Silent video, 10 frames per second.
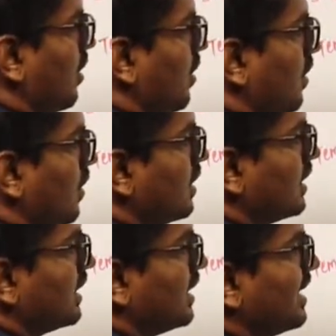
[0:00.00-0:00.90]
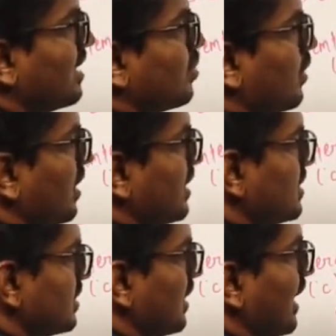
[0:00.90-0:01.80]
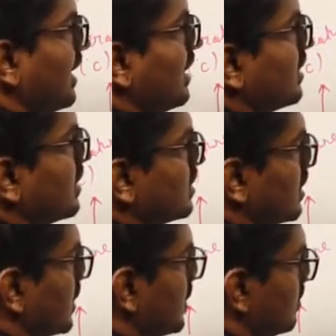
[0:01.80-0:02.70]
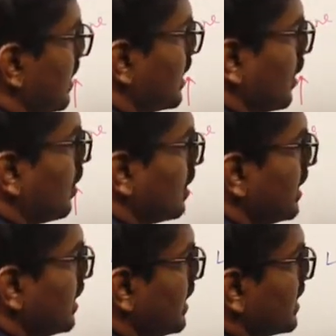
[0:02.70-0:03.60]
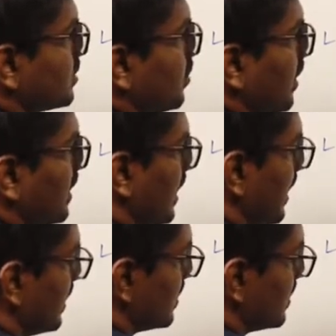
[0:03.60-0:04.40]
all the TL points lying in this curve and all the TS point lying